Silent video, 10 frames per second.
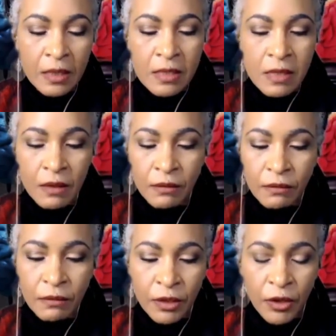
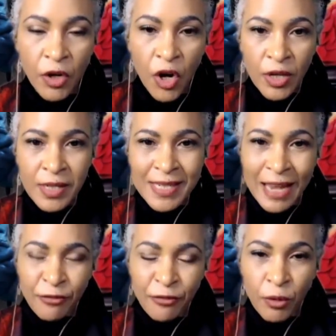So you can't
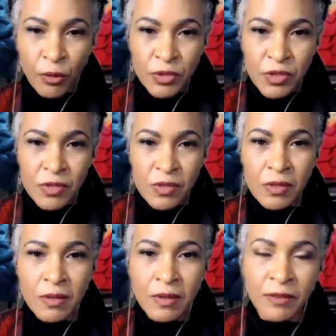divorce
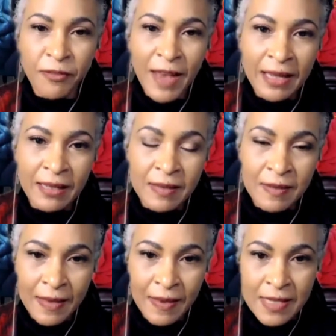the fact
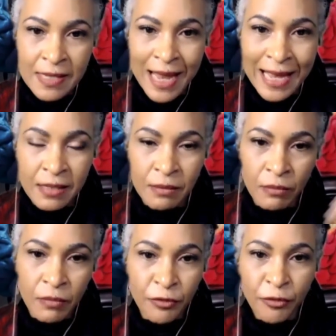that there's an
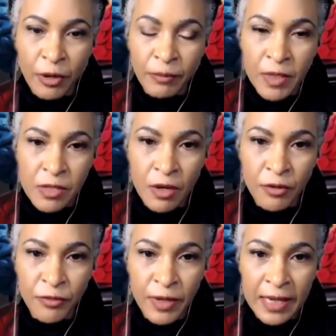atom from the
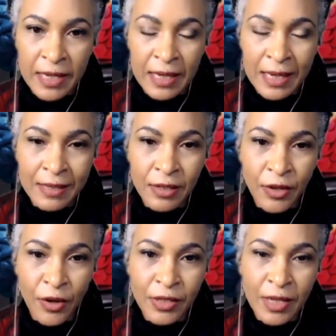snowflake, and you
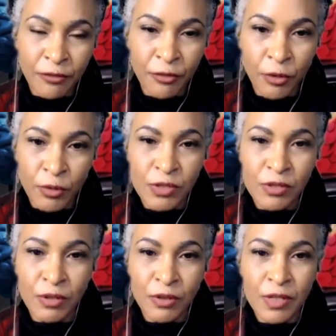can't
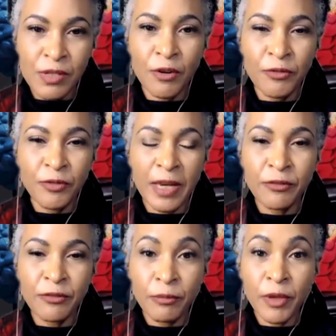divorce the
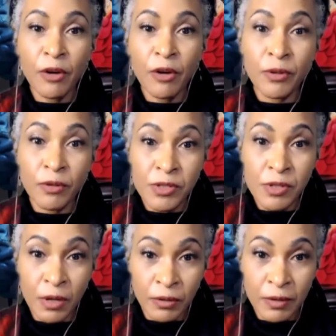snowflake from the overall
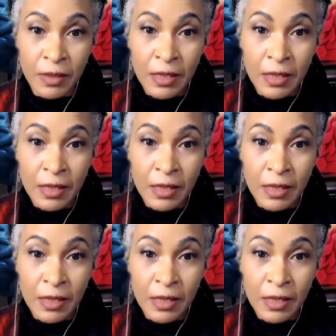snow.